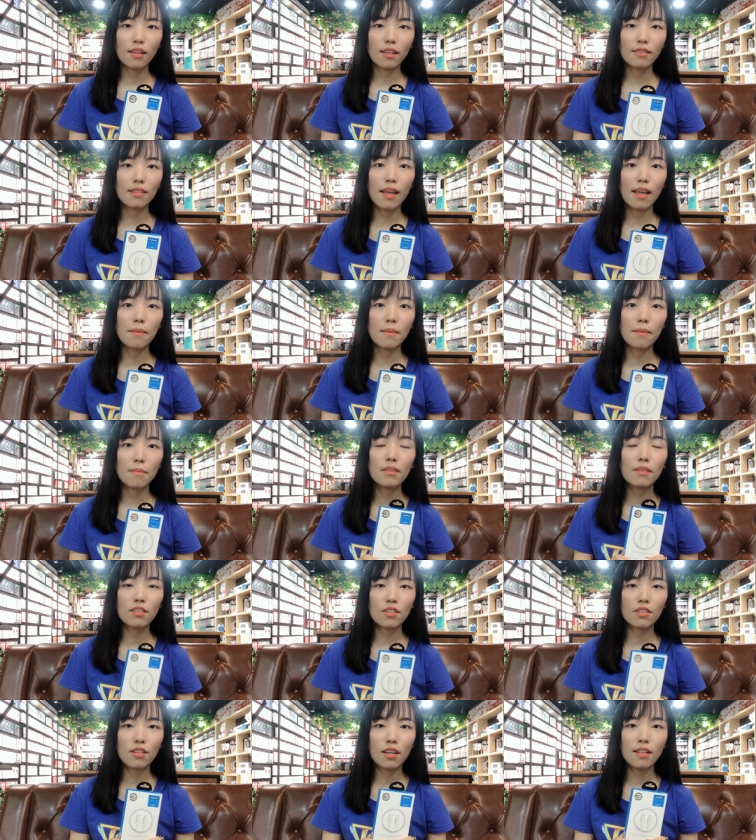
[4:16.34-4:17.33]
It's named
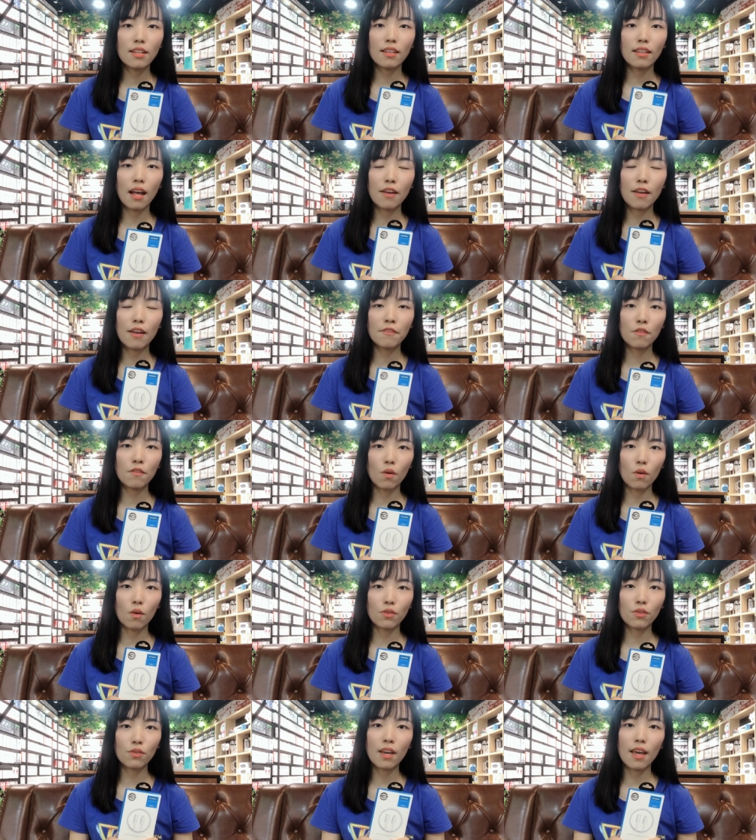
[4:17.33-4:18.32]
C
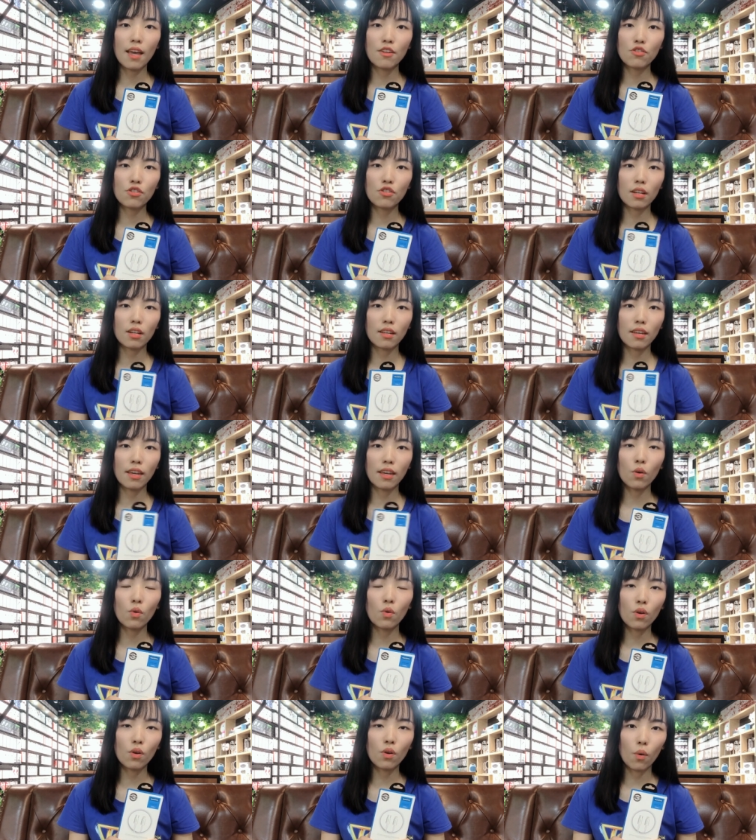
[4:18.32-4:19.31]
ninety-four. You can check in
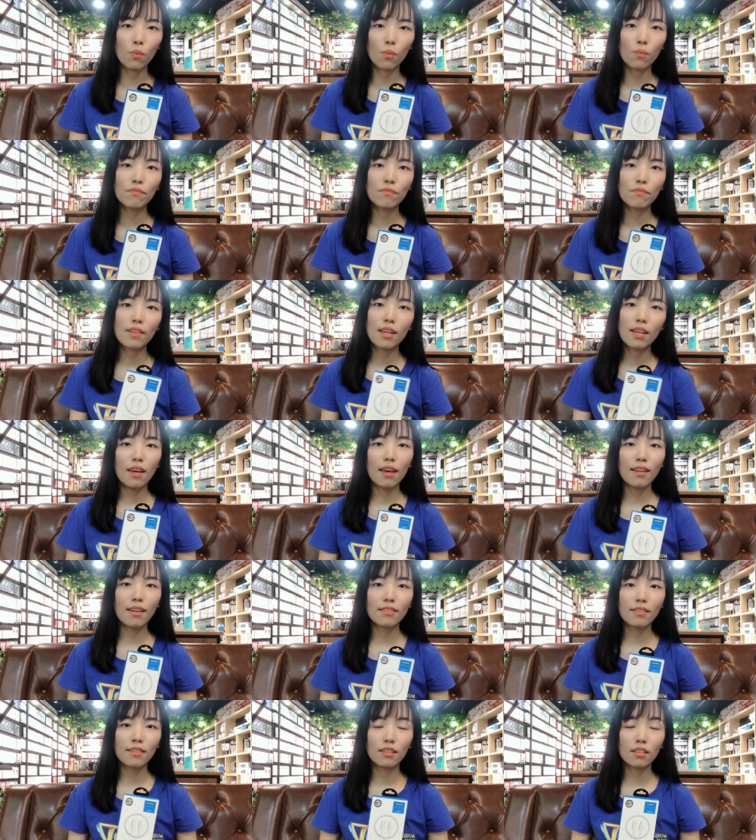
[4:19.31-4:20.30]
Google.
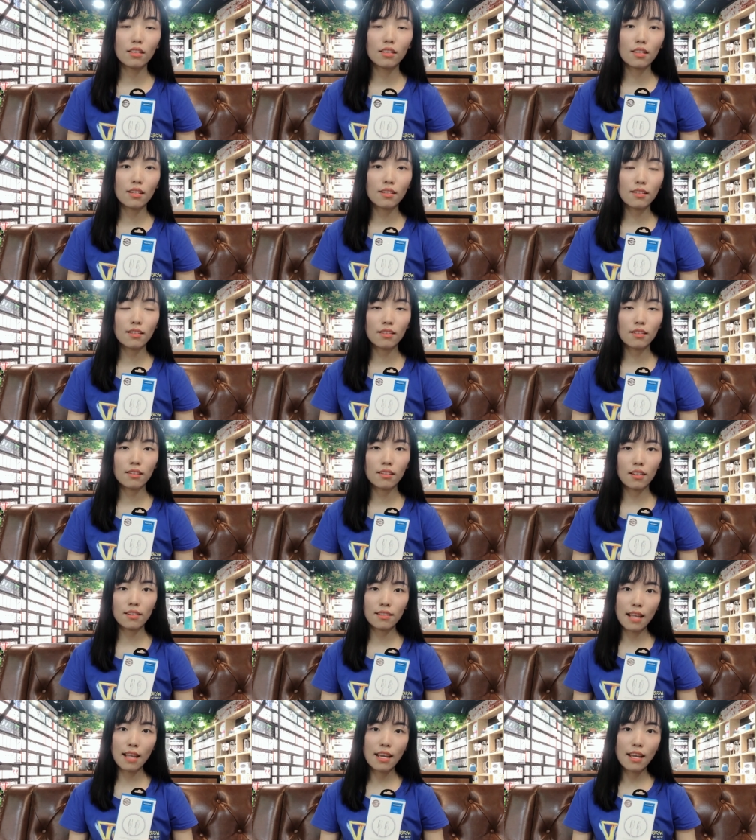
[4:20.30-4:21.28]
And uh, this,
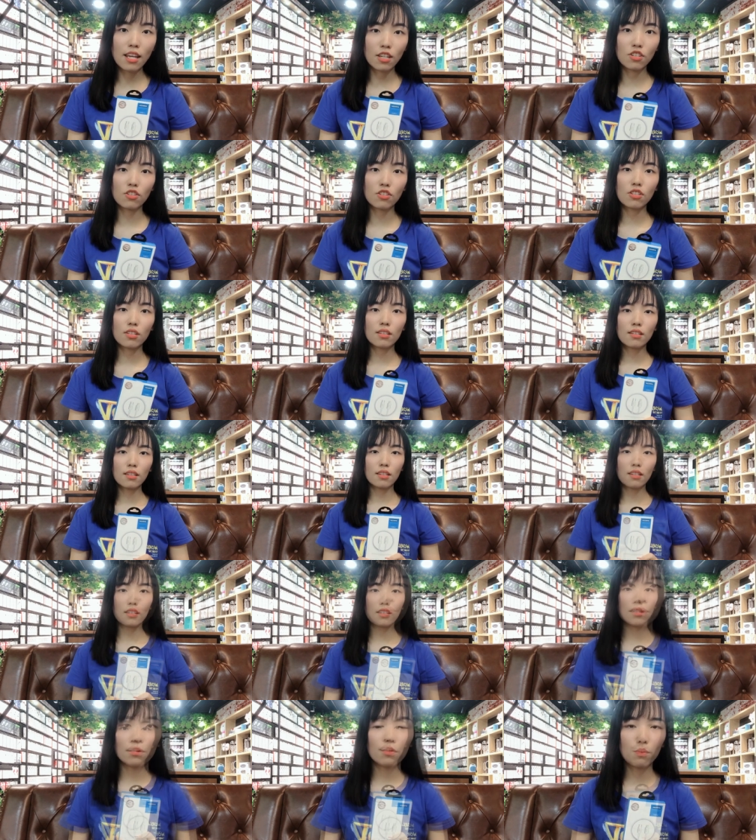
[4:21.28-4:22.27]
the second,
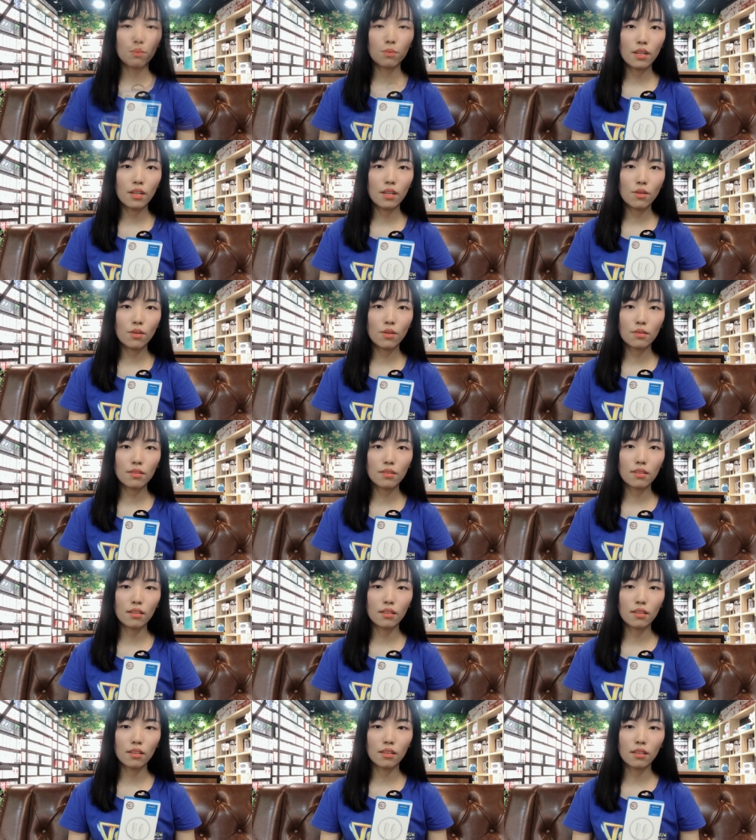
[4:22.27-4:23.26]
we use
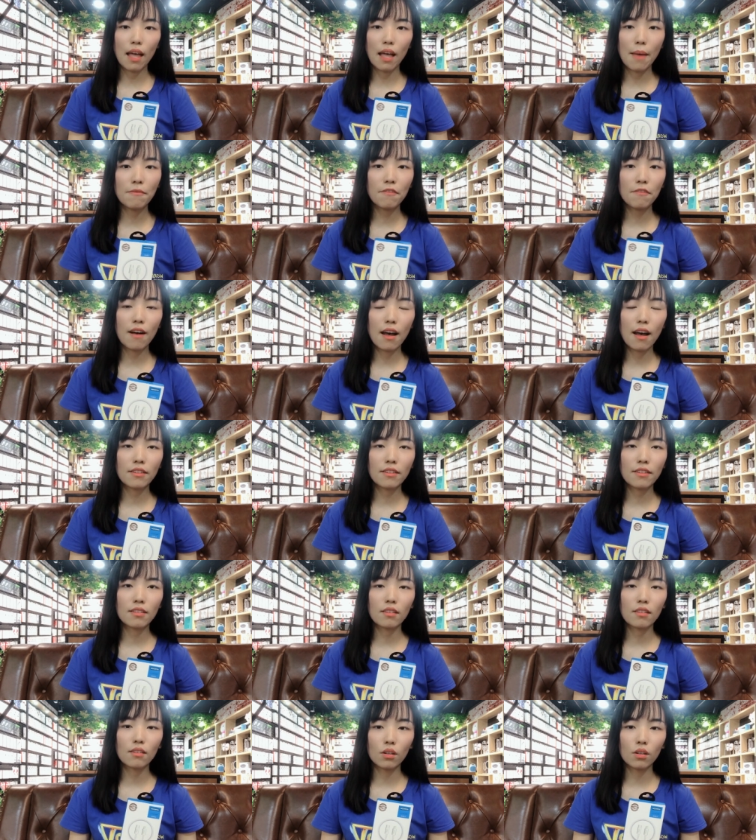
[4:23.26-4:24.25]
the M
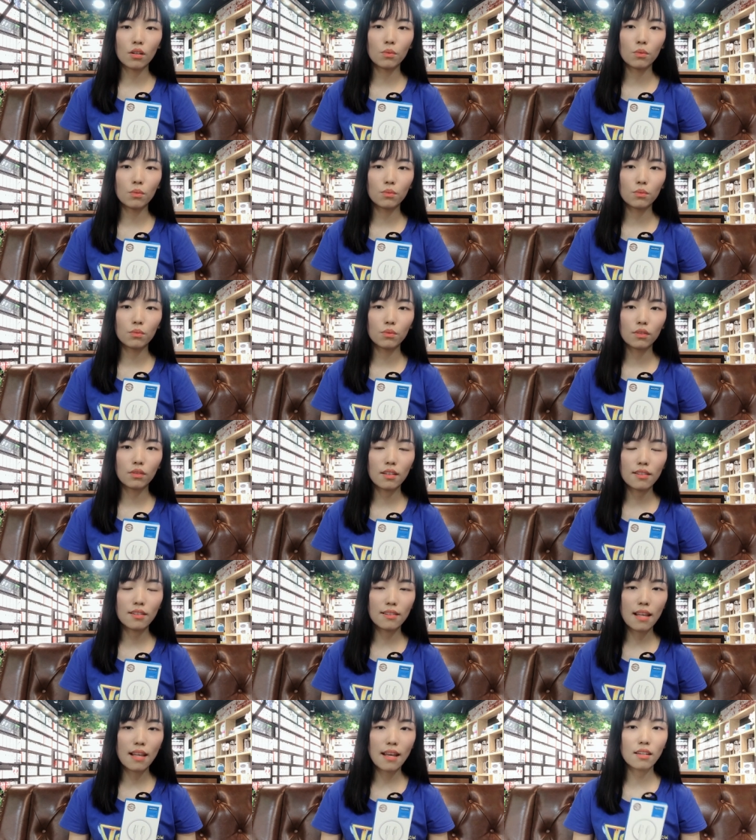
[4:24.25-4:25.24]
fi's. Uh,
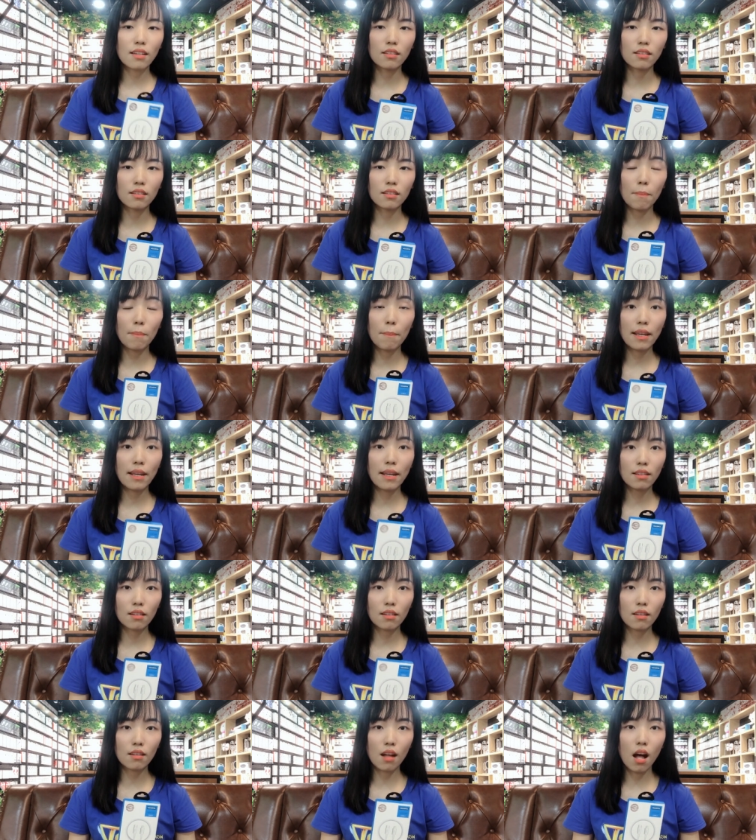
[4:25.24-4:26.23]
the second, the
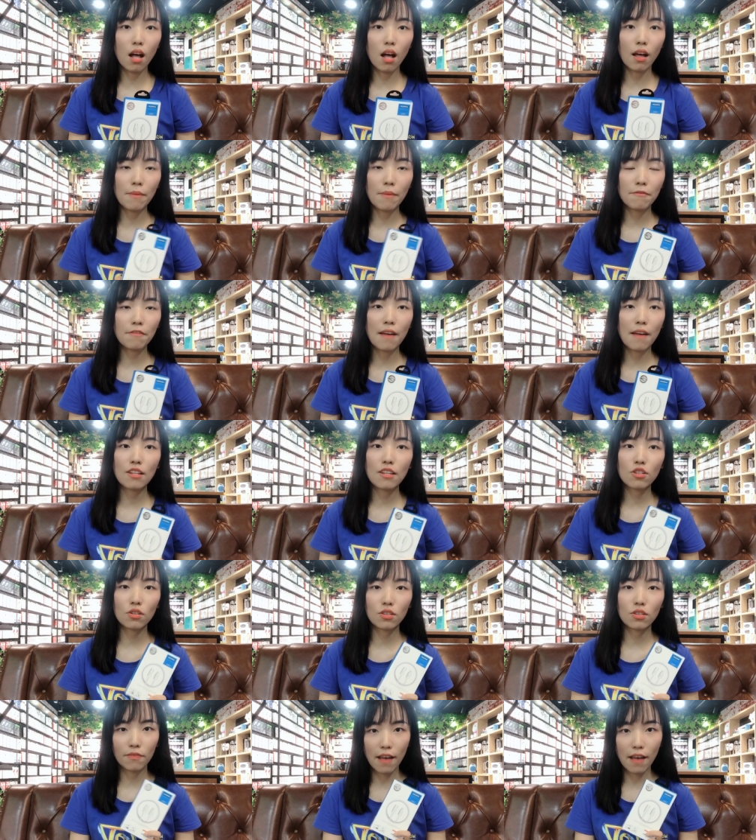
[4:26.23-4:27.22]
basis on M five
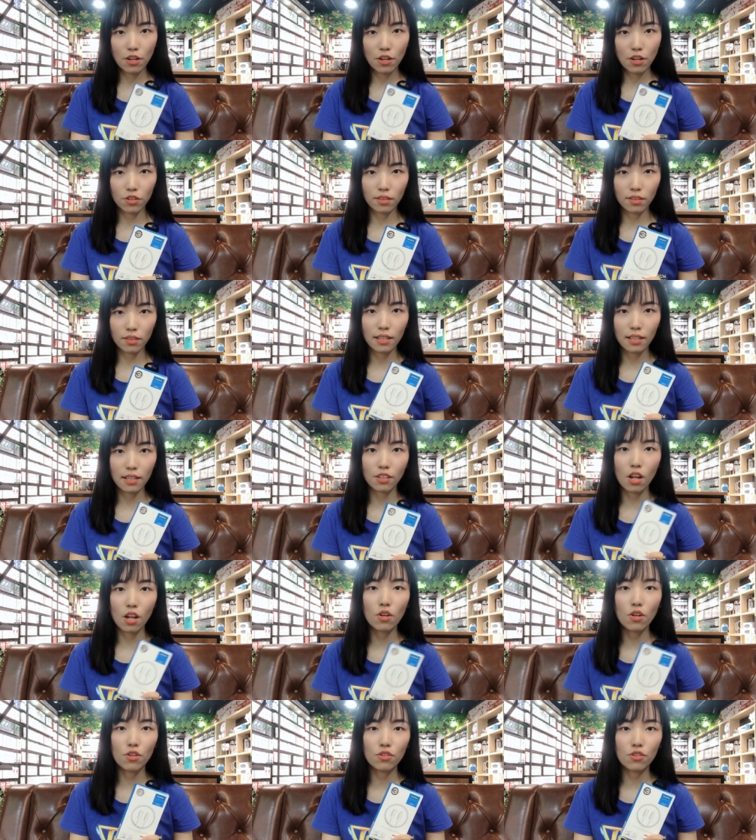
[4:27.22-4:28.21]
satisfaction
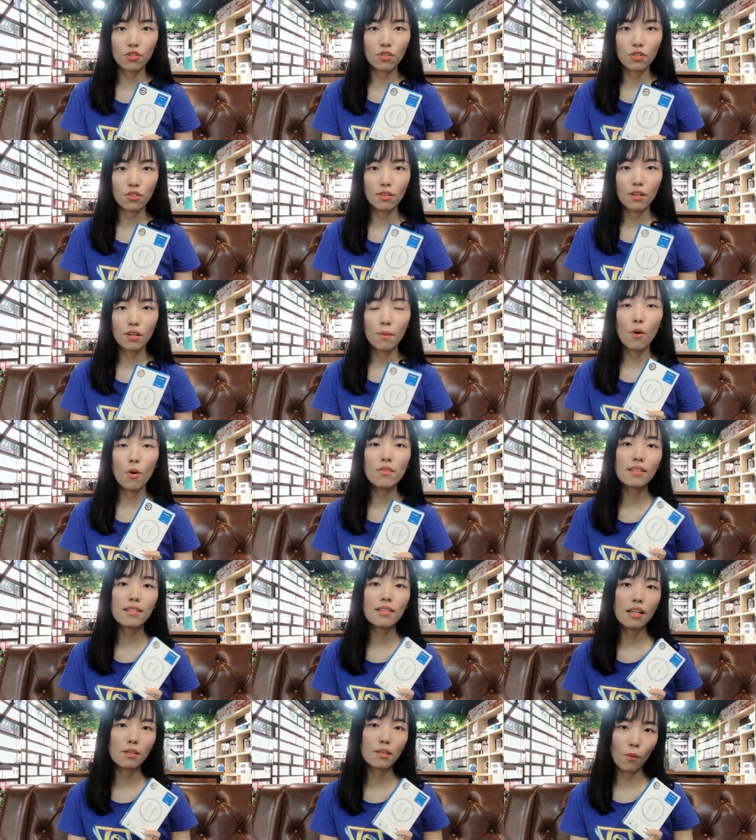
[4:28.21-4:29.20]
technology, more
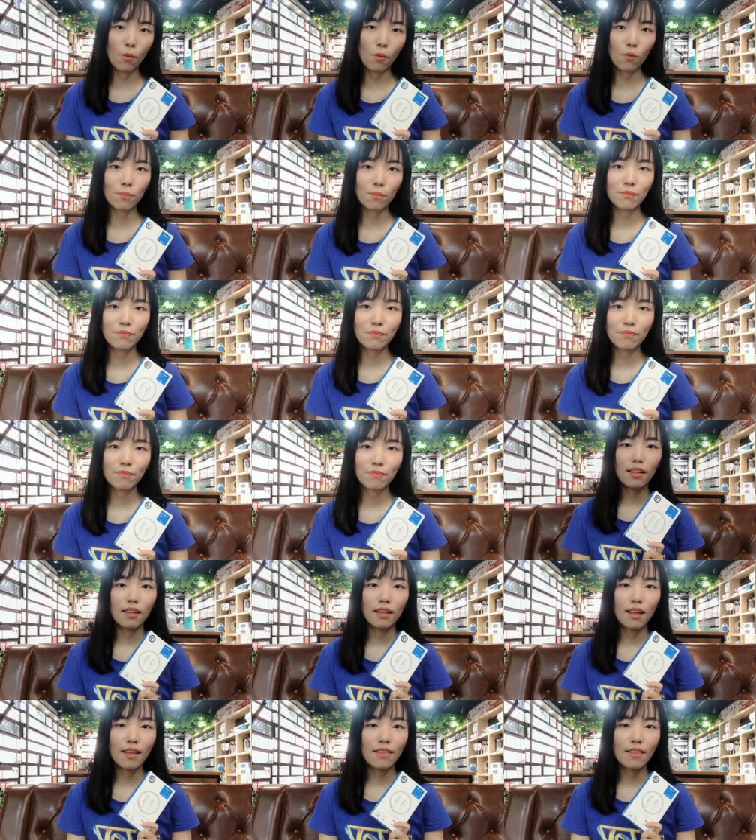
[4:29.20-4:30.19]
stable.
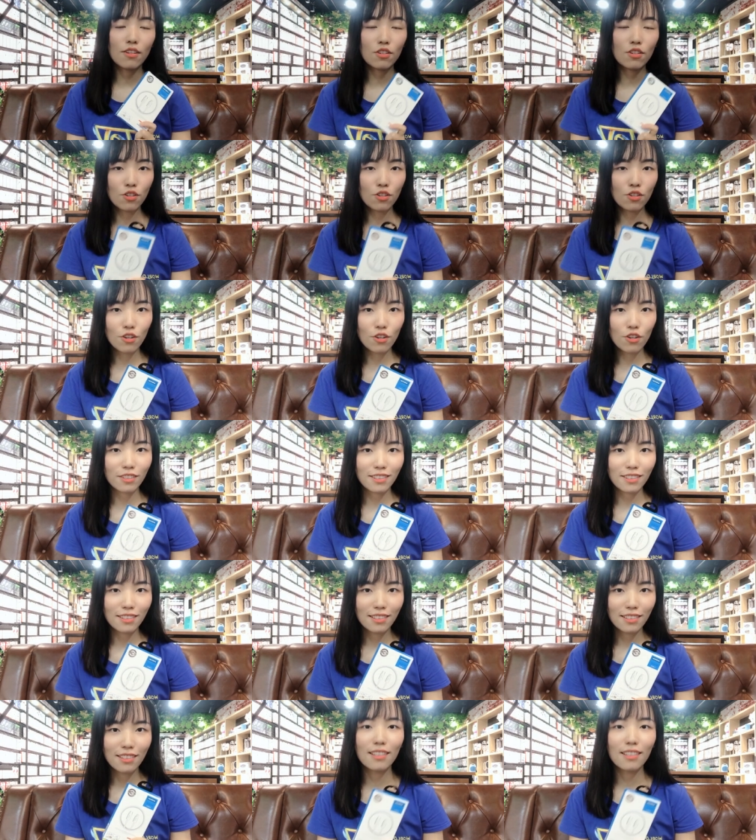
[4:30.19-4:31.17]
And the third